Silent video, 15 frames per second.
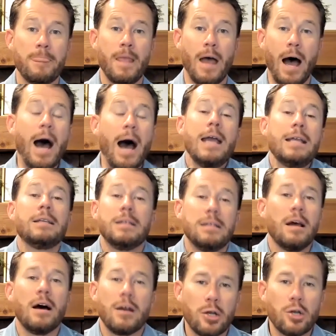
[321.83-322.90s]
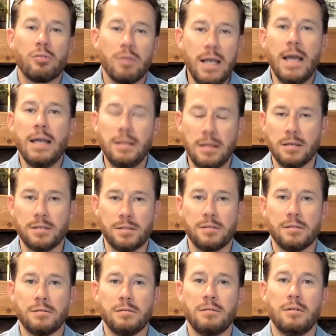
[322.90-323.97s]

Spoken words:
I did not create this.